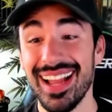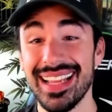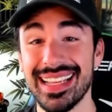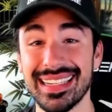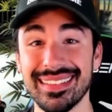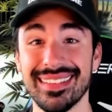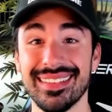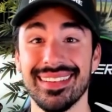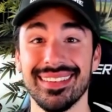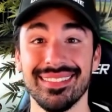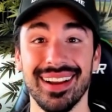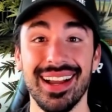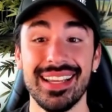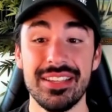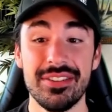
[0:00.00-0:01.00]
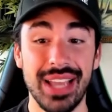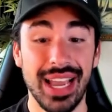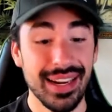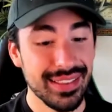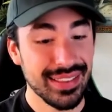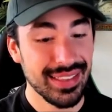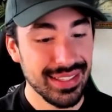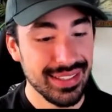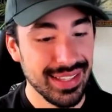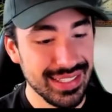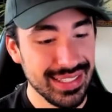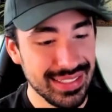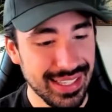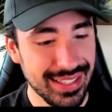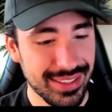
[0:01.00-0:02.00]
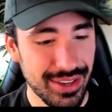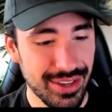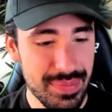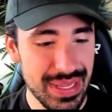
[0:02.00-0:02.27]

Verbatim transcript: right, right. You got to think like that, though.